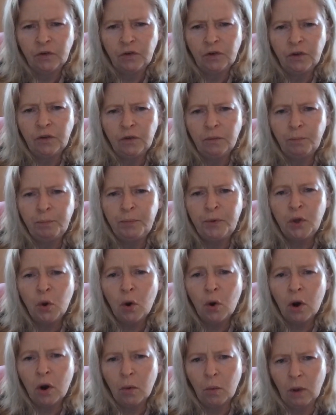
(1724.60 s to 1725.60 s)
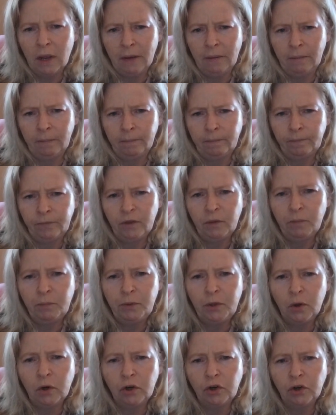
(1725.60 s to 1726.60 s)
She's the pure one, the
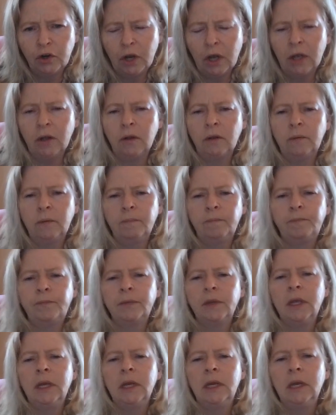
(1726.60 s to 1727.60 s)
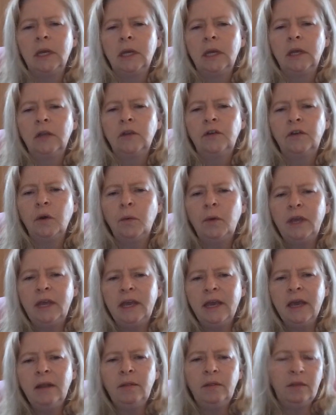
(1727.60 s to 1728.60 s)
pure child. So
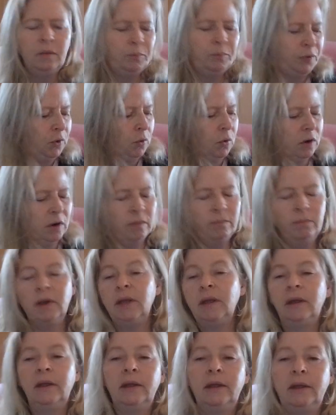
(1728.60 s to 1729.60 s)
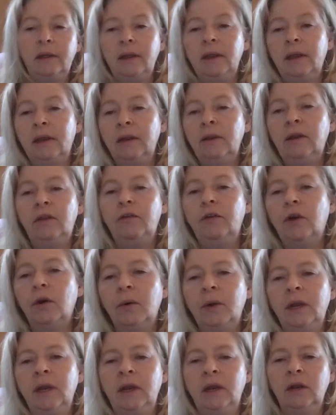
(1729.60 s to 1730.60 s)
we get the pure, my, and you
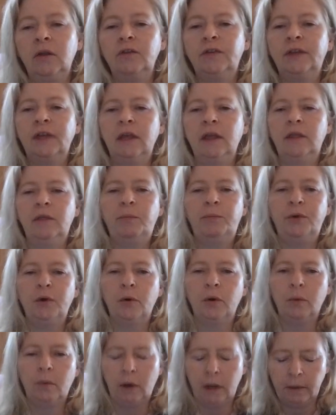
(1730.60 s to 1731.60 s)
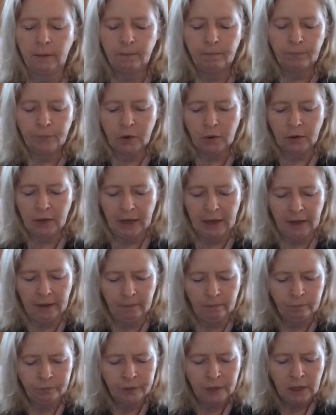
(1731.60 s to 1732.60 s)
go in and it'll say the pure one,
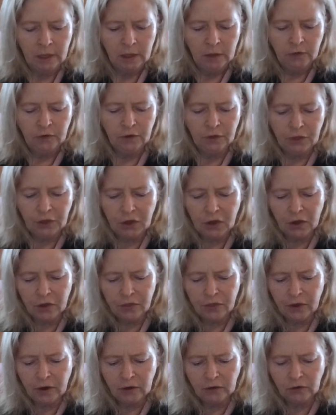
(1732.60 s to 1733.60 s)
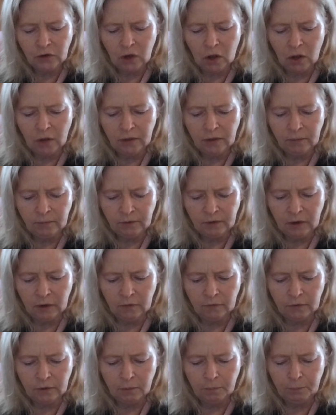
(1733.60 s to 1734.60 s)
okay? So the Cathars called
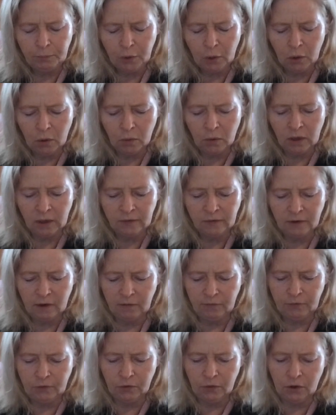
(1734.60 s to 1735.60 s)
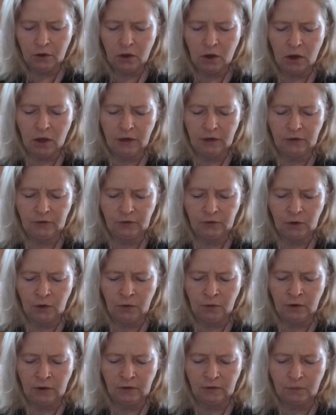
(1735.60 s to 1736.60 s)
themselves pure ones after the goddess
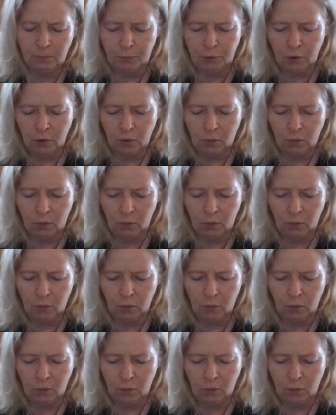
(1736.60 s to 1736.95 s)
known as the